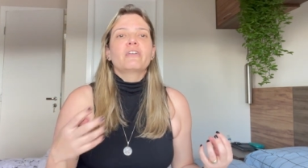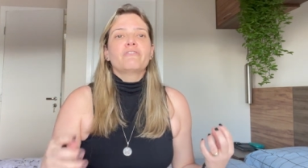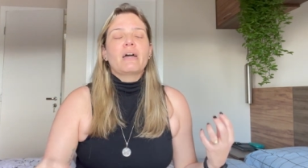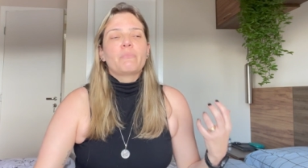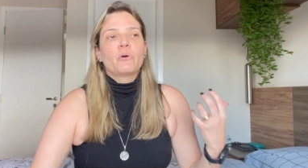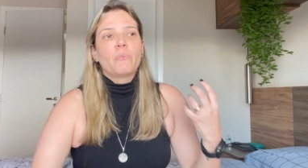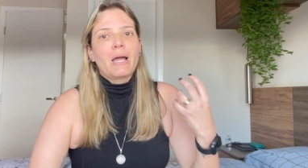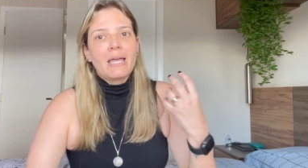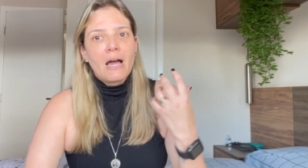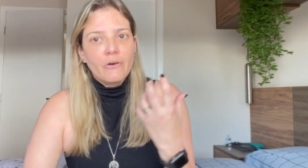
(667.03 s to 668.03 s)
the
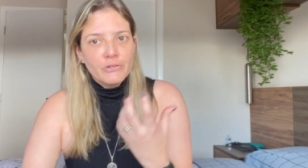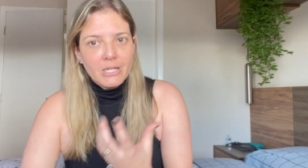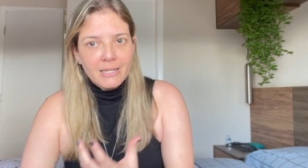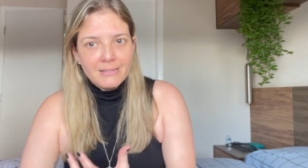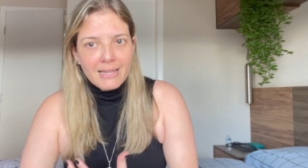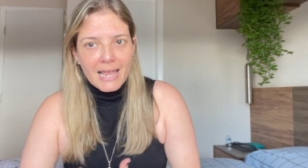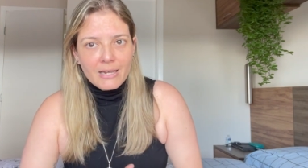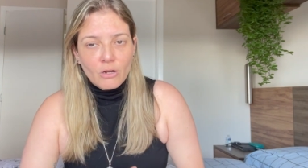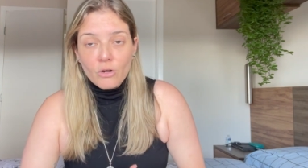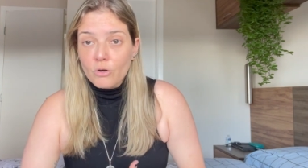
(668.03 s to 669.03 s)
fibromyalgia
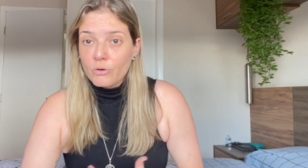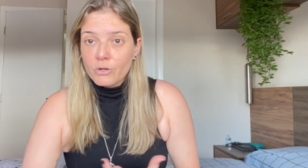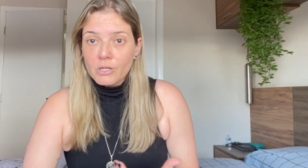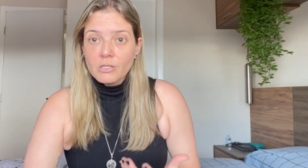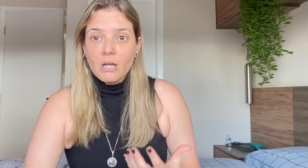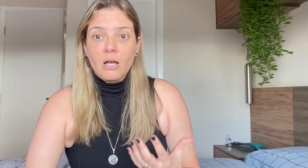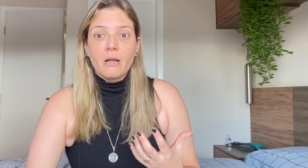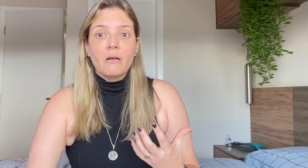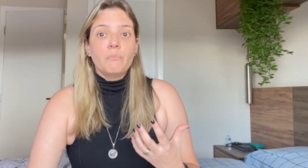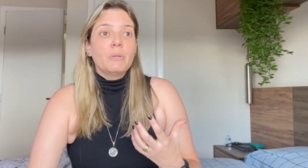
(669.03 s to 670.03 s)
that occurs uh,